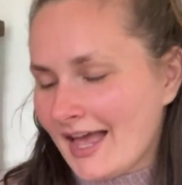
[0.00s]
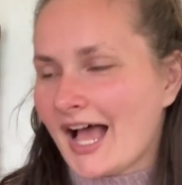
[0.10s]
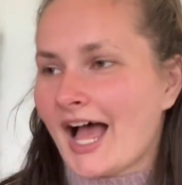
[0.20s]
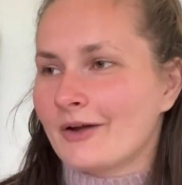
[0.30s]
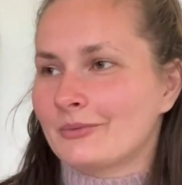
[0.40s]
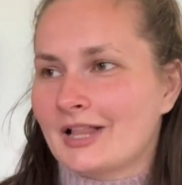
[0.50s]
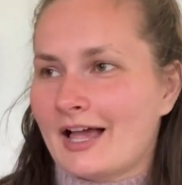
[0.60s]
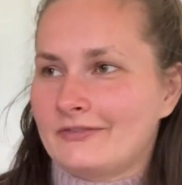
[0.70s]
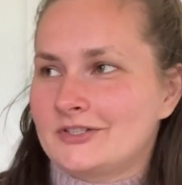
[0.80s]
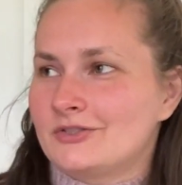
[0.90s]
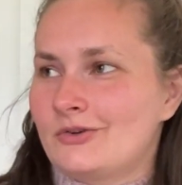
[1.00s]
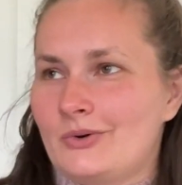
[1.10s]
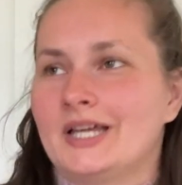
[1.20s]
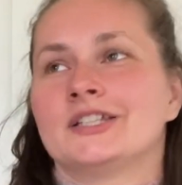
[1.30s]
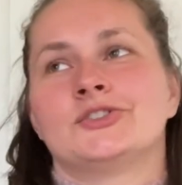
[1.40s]
I will have to
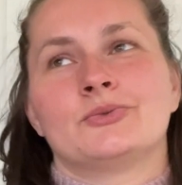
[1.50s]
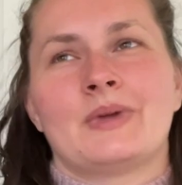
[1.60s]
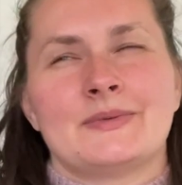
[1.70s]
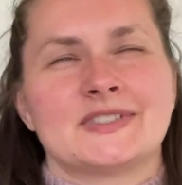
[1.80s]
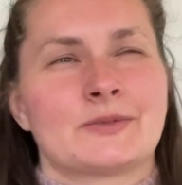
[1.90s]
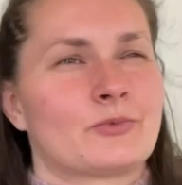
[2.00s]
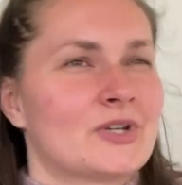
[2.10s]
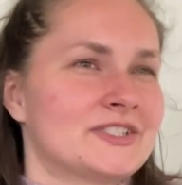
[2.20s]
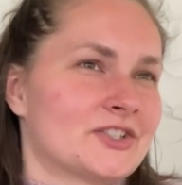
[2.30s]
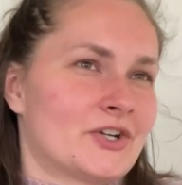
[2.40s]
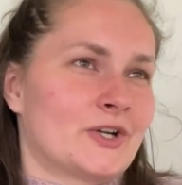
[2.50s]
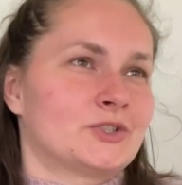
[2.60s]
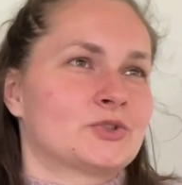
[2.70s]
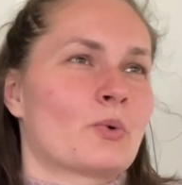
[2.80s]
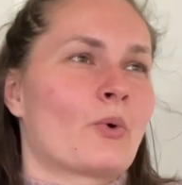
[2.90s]
do maybe some
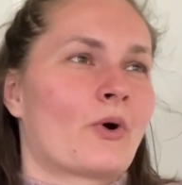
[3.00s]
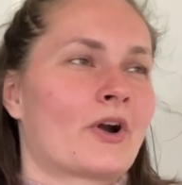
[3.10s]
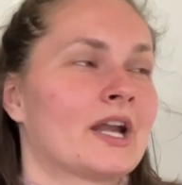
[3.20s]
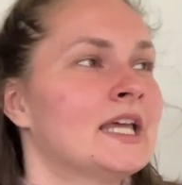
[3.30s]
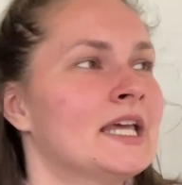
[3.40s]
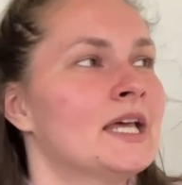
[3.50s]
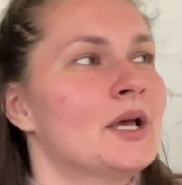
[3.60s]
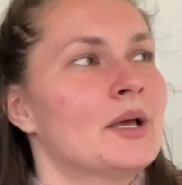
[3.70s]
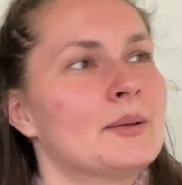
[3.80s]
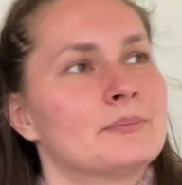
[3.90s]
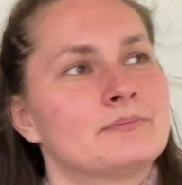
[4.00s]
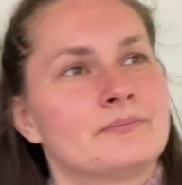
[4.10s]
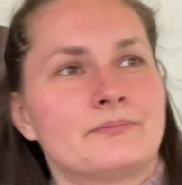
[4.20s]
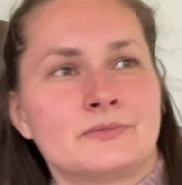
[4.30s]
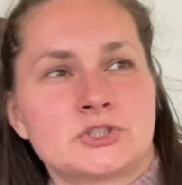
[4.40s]
research or
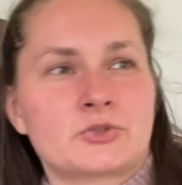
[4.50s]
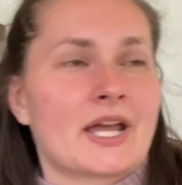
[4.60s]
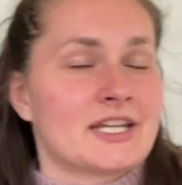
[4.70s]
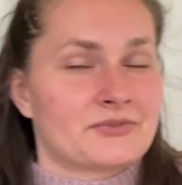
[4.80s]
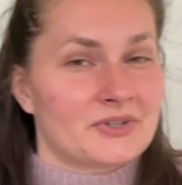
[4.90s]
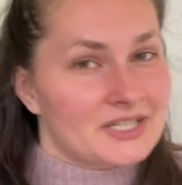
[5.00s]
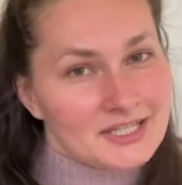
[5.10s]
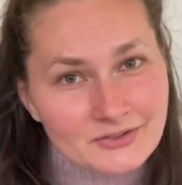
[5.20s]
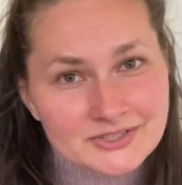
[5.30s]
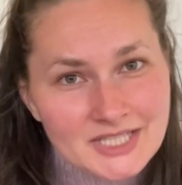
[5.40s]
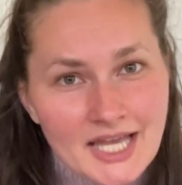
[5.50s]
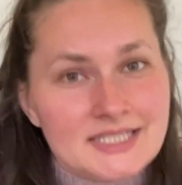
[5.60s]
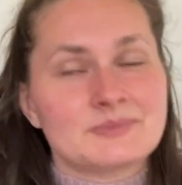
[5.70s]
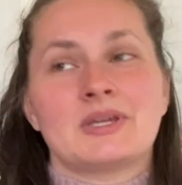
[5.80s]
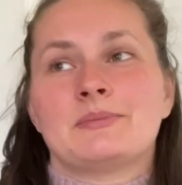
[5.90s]
try a different needle
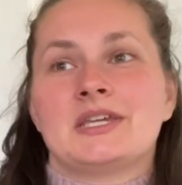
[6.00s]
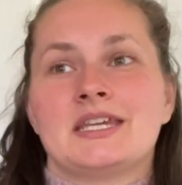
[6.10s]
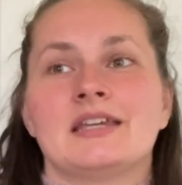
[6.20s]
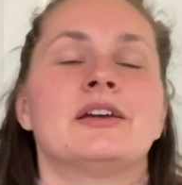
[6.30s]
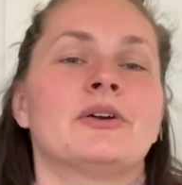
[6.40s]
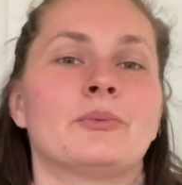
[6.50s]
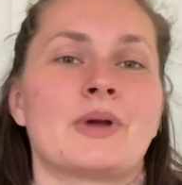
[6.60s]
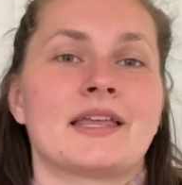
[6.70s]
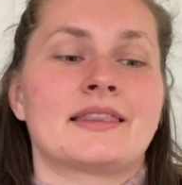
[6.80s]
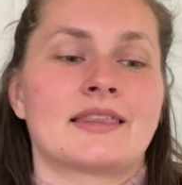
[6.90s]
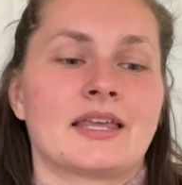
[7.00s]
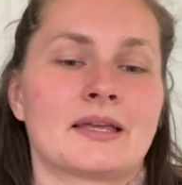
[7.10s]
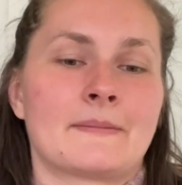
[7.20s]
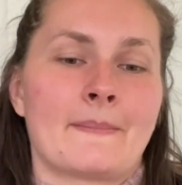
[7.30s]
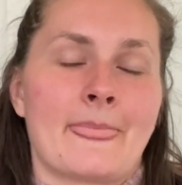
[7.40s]
size maybe with
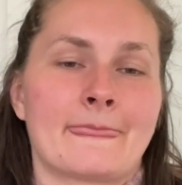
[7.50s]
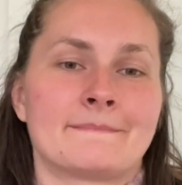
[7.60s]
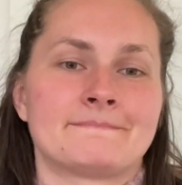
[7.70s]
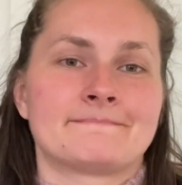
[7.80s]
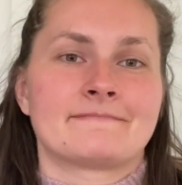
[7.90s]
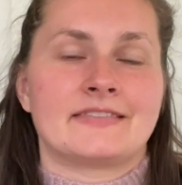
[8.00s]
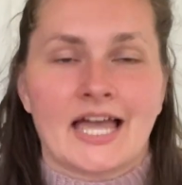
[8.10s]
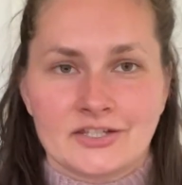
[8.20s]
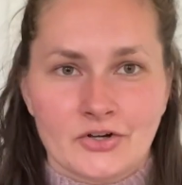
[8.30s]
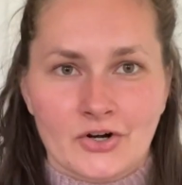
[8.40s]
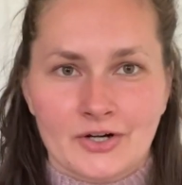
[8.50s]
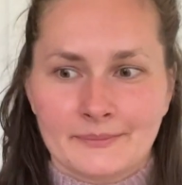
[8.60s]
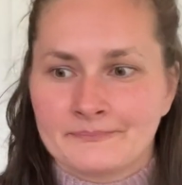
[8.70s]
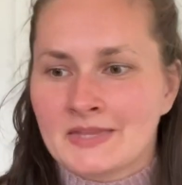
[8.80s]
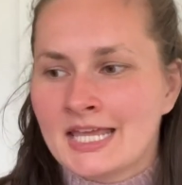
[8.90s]
that
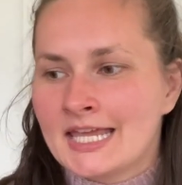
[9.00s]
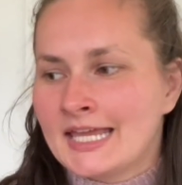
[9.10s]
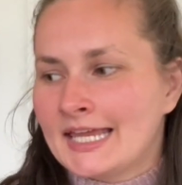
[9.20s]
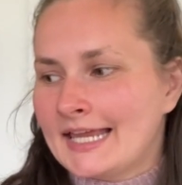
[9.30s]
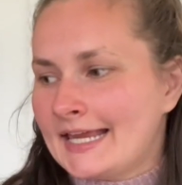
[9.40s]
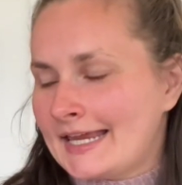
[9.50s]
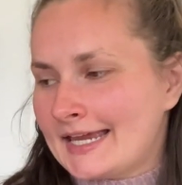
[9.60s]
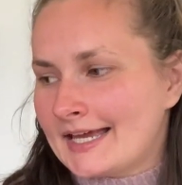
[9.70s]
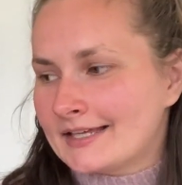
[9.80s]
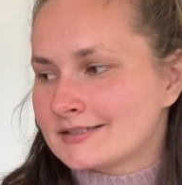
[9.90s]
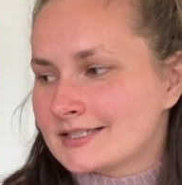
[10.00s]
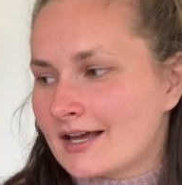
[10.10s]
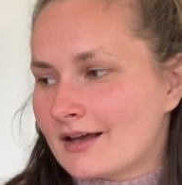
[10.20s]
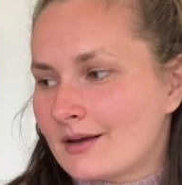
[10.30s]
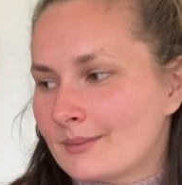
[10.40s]
yarn and
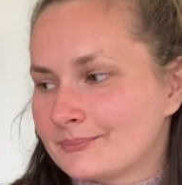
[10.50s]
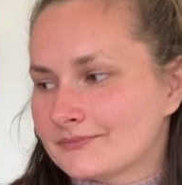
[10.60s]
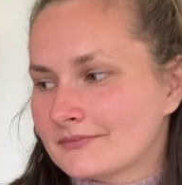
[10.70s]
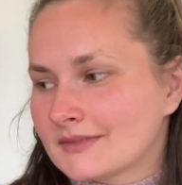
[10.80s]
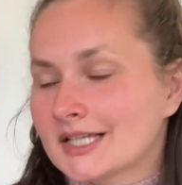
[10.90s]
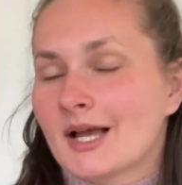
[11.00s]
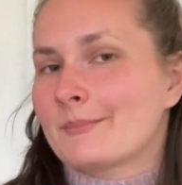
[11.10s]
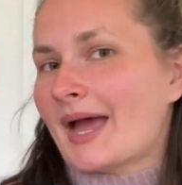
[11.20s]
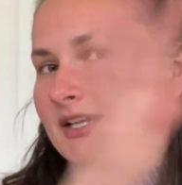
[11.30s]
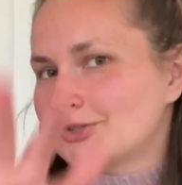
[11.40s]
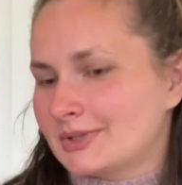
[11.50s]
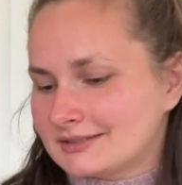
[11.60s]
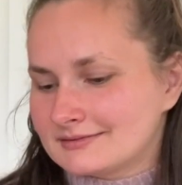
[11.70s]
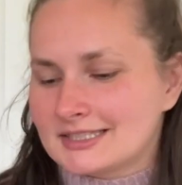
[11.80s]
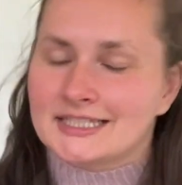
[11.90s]
come back to it
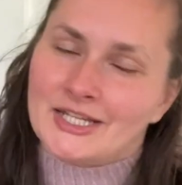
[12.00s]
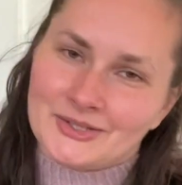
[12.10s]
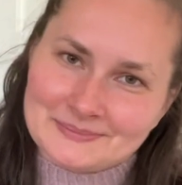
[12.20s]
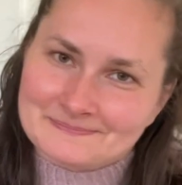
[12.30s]
later.